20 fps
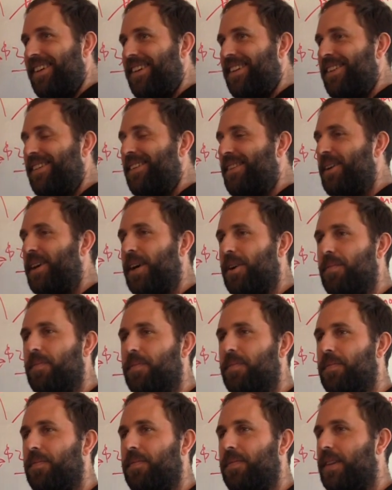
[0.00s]
They love it. Right.
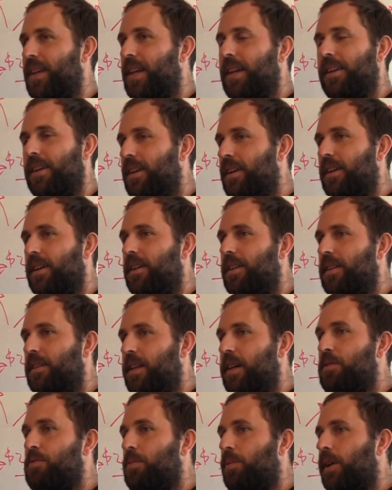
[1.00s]
Everybody's happy with that.
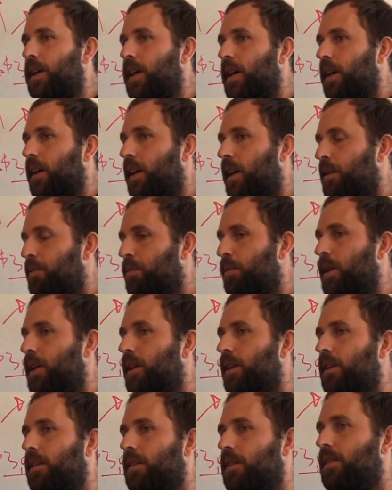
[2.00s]
That's why if
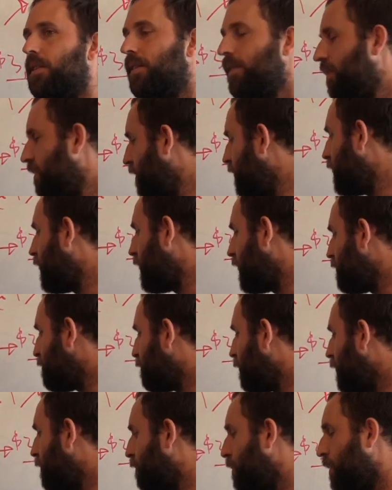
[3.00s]
we, yeah, that's
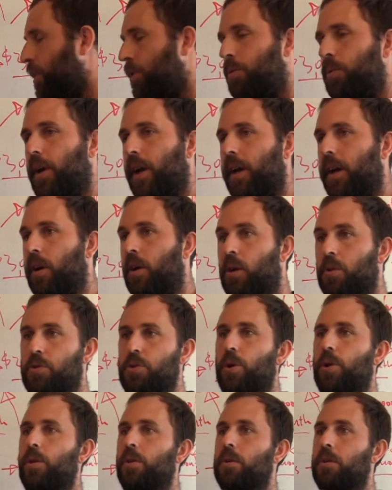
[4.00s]
why if we create an
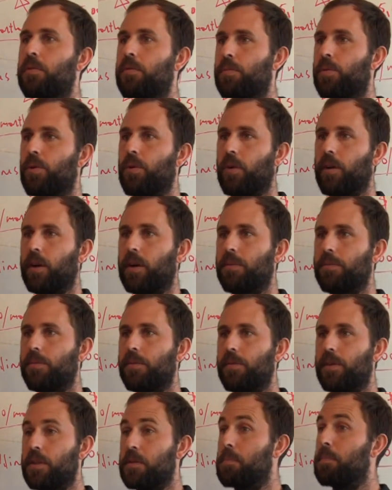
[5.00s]
alternative program
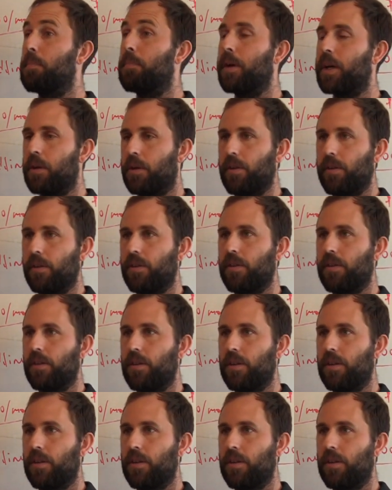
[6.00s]
that's better,